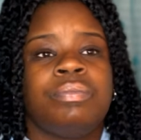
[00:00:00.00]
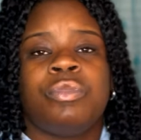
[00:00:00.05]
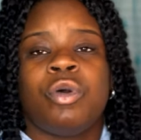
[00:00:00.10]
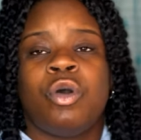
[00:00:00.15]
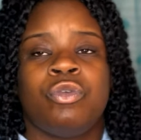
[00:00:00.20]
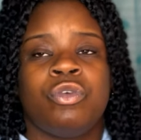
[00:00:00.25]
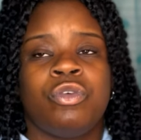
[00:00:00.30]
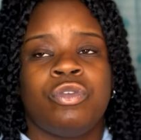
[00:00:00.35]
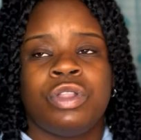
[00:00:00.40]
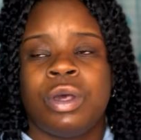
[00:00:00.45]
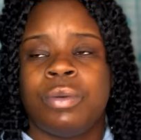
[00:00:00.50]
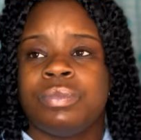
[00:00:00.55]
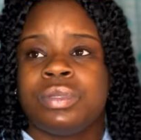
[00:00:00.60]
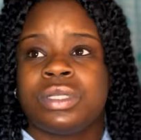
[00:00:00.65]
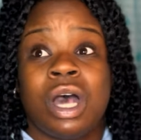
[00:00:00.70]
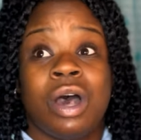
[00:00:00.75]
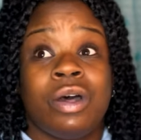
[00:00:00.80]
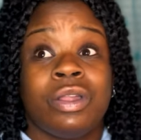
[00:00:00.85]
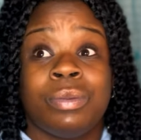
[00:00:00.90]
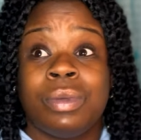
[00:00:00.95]
both of them
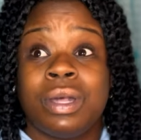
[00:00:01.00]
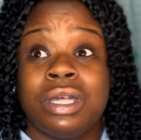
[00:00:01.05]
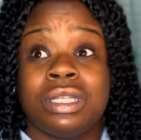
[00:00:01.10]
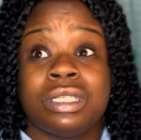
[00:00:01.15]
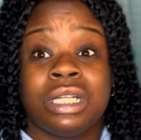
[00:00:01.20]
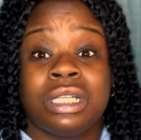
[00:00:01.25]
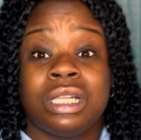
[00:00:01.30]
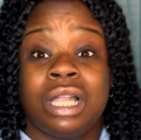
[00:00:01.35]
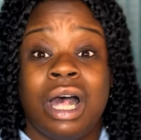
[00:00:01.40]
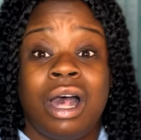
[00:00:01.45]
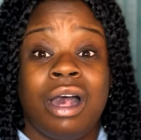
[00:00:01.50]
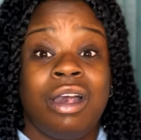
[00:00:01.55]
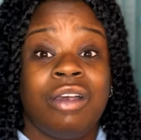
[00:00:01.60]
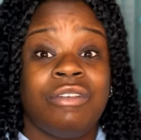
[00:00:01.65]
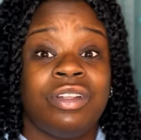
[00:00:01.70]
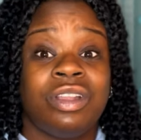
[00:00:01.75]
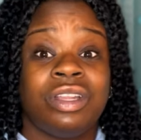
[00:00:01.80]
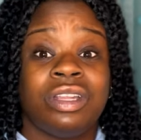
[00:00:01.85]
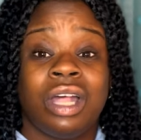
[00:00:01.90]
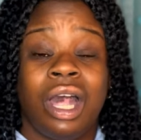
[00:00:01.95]
sound amazing
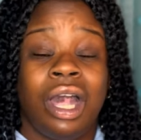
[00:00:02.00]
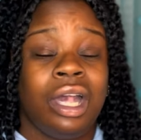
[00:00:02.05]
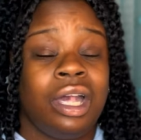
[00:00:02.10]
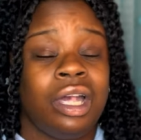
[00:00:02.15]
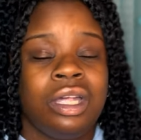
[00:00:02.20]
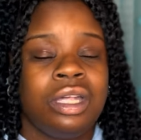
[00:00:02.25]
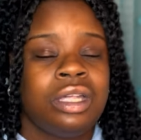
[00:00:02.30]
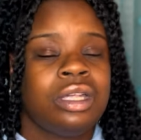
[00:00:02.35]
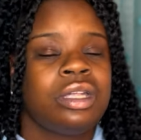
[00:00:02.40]
live and like